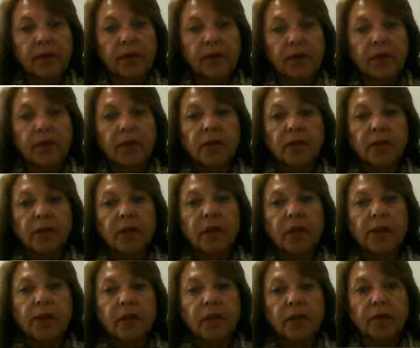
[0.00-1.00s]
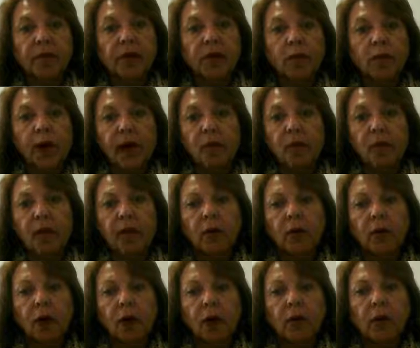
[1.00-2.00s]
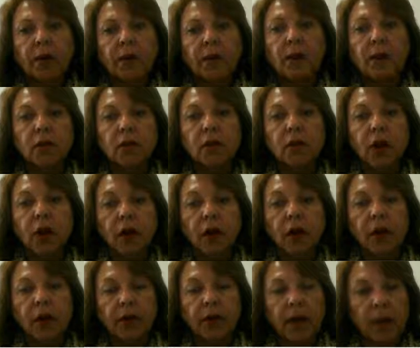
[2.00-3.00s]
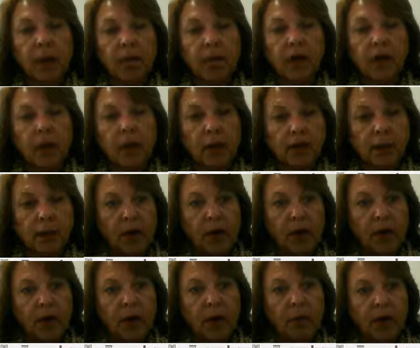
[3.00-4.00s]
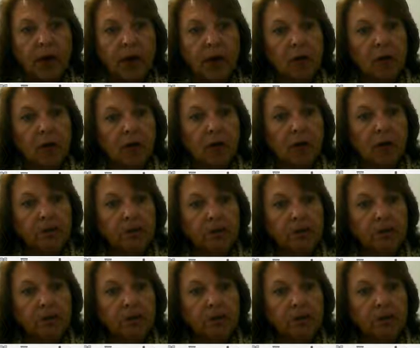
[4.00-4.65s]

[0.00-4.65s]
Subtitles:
There's a specific way. We don't always include all their names on the reference page.